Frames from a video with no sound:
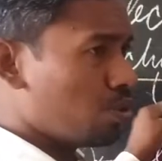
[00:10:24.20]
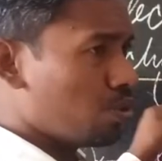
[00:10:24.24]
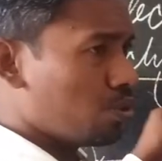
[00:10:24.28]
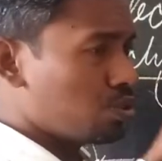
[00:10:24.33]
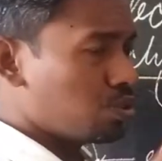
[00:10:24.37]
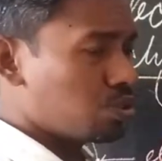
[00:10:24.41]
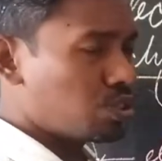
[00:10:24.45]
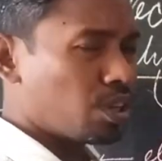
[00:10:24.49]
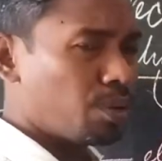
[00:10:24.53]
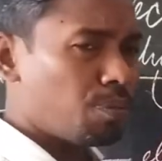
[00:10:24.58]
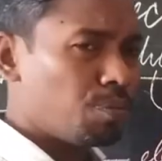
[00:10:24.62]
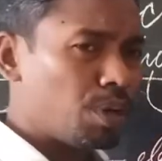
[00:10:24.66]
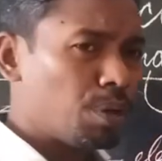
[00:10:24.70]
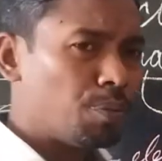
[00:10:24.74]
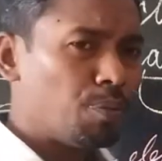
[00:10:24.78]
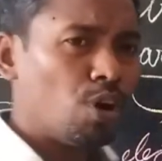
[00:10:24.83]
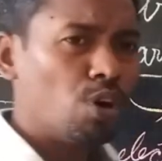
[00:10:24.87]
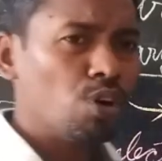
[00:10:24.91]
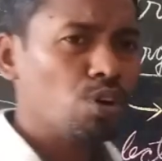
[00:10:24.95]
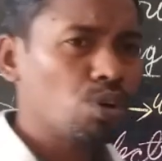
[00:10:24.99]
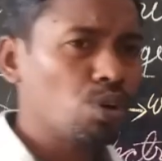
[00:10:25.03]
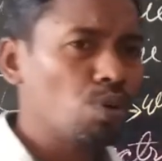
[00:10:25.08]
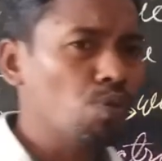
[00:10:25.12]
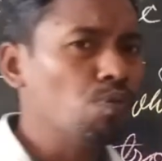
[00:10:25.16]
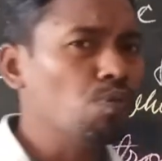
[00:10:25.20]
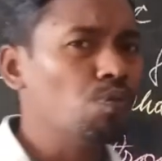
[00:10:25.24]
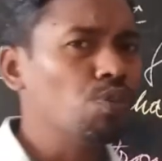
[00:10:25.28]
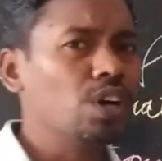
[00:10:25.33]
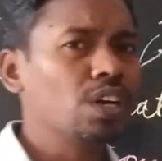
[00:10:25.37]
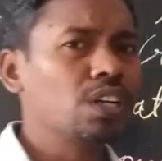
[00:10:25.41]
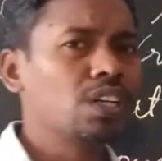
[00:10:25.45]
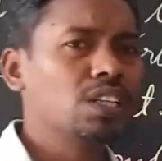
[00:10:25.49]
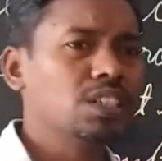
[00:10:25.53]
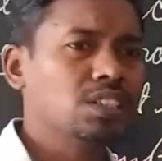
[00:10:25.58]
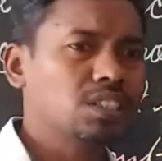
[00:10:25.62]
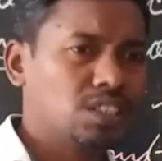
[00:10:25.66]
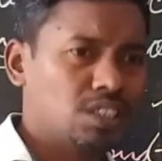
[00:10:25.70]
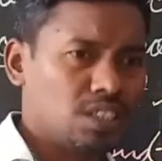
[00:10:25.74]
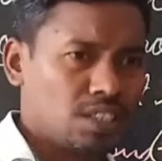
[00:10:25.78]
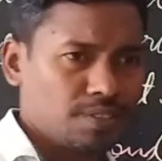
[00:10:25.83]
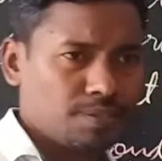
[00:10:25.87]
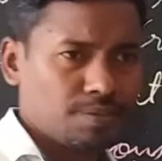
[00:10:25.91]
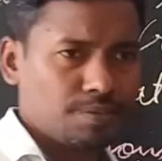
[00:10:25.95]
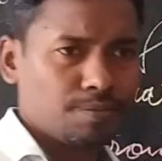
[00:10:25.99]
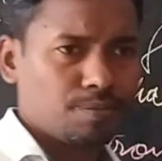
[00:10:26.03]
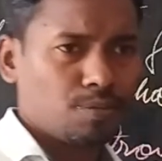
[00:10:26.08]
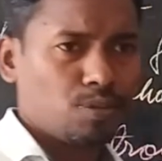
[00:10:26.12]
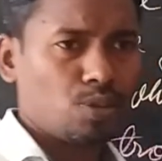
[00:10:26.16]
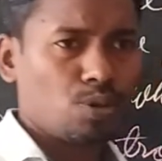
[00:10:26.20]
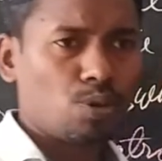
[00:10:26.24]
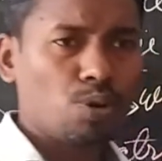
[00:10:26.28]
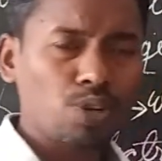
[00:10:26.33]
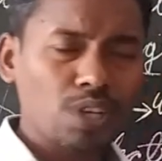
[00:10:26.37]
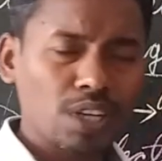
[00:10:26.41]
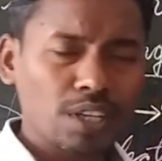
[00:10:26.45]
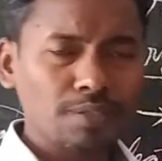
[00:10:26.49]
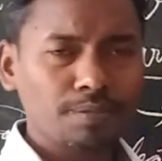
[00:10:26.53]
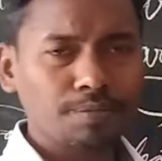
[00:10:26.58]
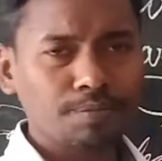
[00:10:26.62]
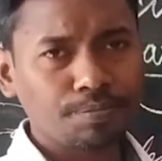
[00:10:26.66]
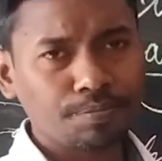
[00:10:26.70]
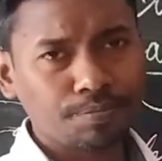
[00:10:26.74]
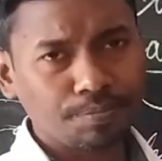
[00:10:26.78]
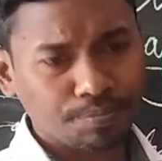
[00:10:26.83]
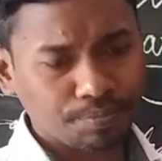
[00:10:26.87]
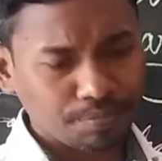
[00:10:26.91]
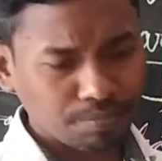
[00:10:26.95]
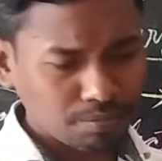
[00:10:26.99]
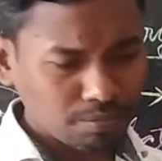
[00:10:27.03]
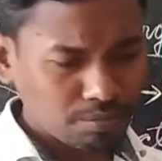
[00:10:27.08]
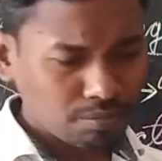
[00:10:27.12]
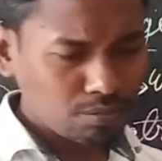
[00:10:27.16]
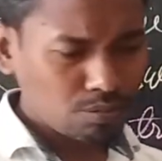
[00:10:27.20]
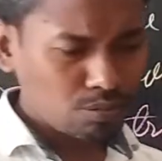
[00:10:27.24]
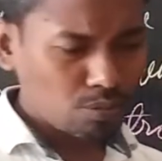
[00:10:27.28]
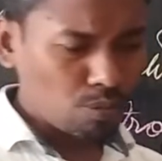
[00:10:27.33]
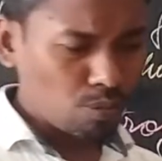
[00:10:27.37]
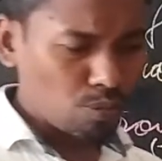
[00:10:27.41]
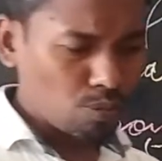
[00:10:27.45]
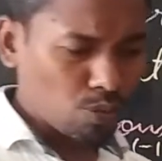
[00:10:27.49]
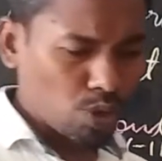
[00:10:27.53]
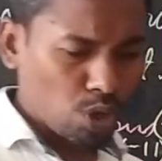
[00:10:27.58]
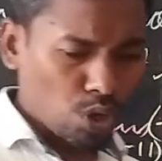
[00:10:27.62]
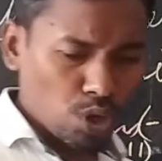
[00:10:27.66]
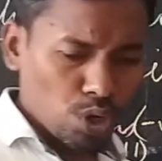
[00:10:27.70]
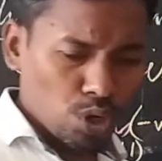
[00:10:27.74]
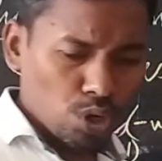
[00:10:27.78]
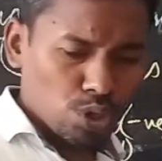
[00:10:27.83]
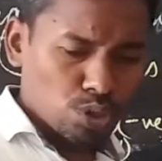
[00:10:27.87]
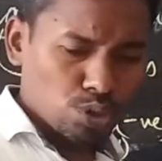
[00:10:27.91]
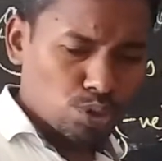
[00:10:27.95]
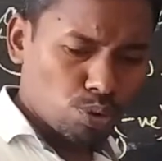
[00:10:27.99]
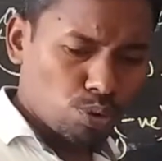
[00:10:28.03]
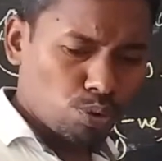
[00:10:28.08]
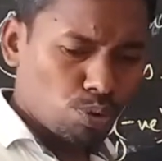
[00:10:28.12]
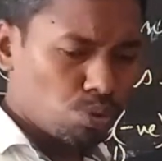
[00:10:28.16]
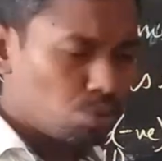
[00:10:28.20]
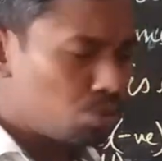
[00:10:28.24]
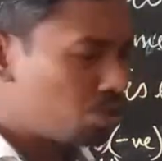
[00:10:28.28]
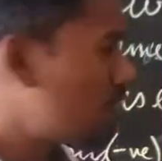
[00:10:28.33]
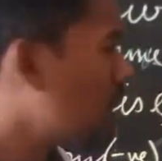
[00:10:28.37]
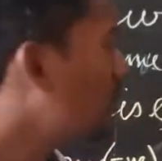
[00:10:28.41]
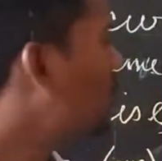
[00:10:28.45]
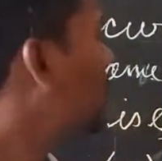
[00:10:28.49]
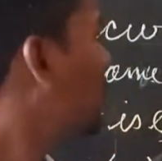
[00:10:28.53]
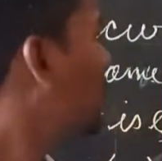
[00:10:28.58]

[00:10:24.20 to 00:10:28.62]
Some amount of work is done. Okay. So this